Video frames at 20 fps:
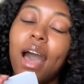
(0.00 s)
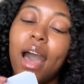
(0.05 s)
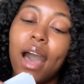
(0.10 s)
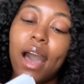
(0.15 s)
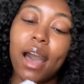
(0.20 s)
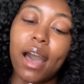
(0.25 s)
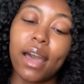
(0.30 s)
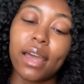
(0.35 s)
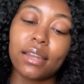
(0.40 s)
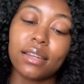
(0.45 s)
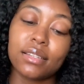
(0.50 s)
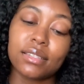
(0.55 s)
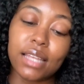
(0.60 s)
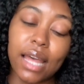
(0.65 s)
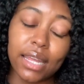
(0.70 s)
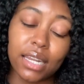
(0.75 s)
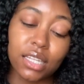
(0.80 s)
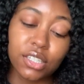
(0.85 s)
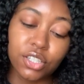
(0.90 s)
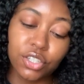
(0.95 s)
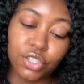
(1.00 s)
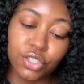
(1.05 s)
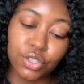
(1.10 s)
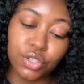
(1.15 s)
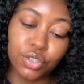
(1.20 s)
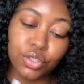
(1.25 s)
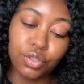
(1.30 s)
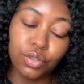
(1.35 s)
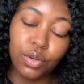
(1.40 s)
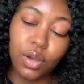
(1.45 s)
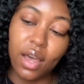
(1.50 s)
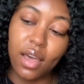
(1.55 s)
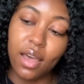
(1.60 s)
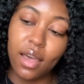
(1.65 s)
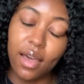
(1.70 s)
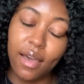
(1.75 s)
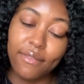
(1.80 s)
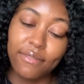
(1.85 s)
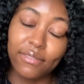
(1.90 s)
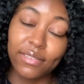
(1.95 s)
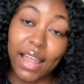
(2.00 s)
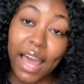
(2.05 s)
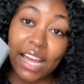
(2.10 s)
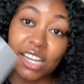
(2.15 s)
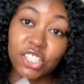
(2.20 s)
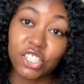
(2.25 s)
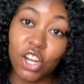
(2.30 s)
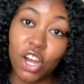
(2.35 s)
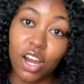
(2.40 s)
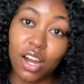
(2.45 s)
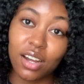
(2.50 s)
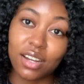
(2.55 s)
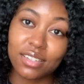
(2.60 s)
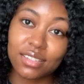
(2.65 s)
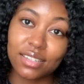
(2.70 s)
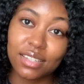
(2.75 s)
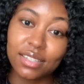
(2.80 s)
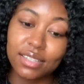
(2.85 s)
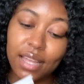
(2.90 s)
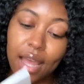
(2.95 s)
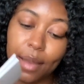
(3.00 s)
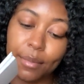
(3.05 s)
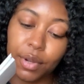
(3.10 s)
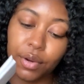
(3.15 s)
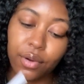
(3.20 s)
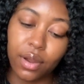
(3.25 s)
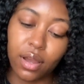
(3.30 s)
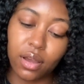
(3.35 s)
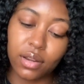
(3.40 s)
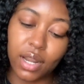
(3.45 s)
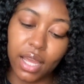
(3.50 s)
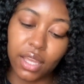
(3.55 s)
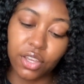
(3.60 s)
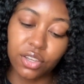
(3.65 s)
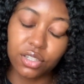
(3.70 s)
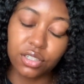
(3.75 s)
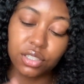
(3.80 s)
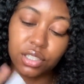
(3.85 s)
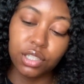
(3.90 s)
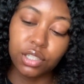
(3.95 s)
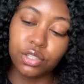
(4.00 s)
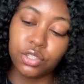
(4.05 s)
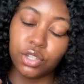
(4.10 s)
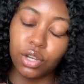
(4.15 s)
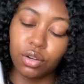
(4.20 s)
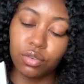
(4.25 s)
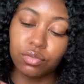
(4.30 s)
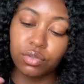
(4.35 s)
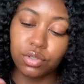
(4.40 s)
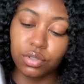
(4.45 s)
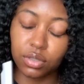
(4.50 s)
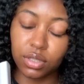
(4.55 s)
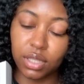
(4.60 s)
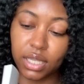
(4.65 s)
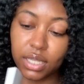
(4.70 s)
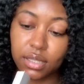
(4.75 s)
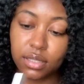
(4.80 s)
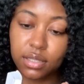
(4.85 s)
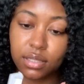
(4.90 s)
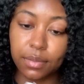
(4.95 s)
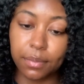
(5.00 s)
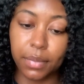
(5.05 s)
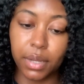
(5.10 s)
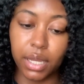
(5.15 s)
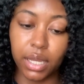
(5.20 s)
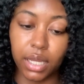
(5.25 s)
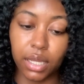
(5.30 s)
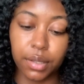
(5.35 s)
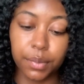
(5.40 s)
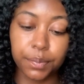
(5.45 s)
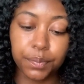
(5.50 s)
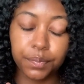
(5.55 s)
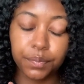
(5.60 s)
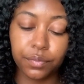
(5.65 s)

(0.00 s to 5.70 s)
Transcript: I decided to do flashcards this time around. I usually don't do this, but